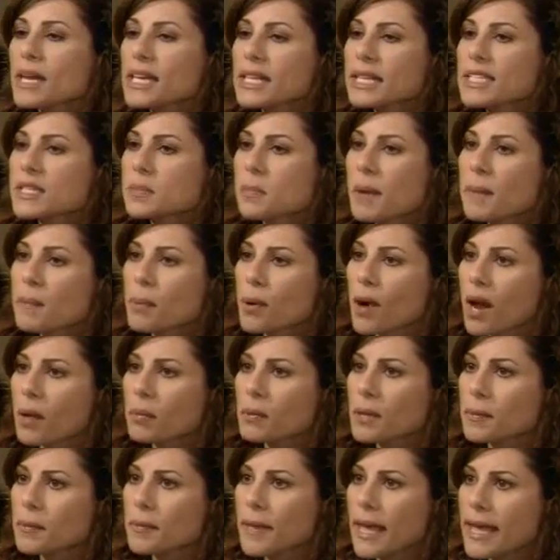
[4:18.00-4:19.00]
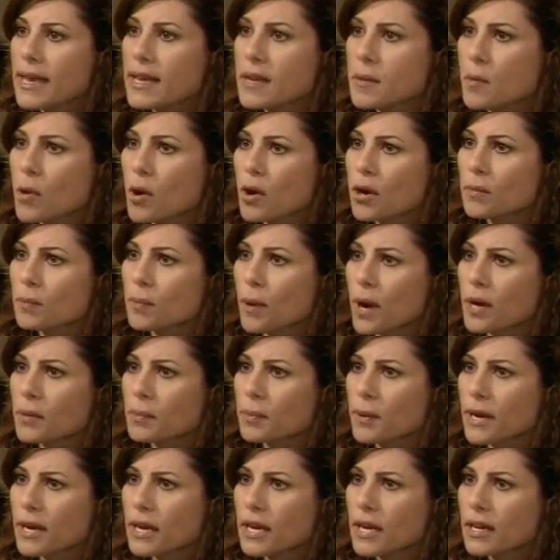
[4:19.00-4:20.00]
make this my problem anymore,
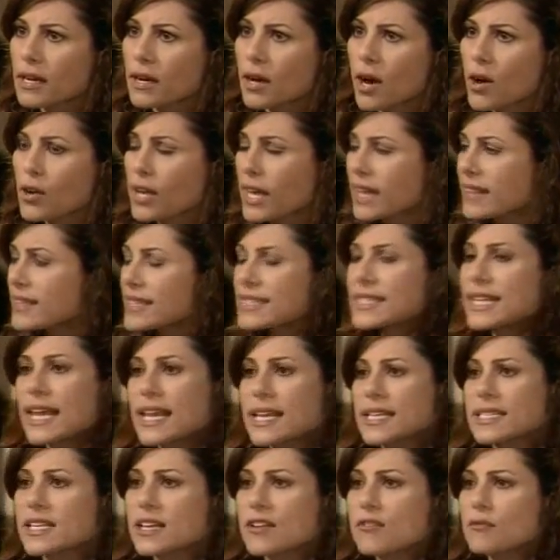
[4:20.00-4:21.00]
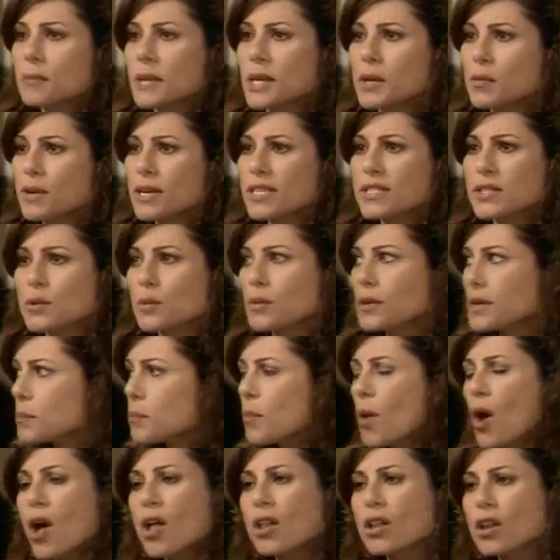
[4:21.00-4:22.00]
Barbara. Okay, the days of me rescuing
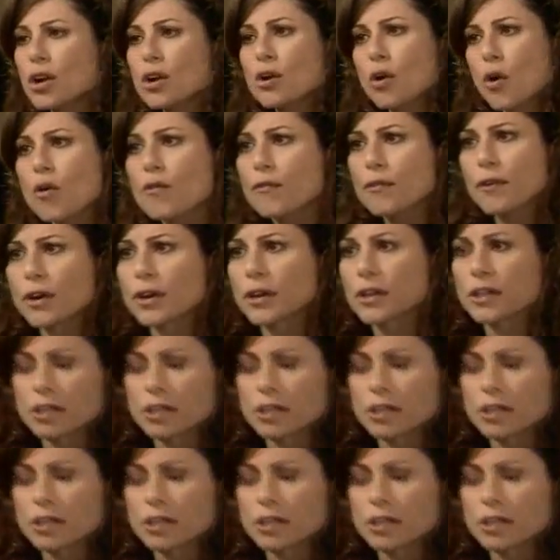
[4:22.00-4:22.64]
Paul are over.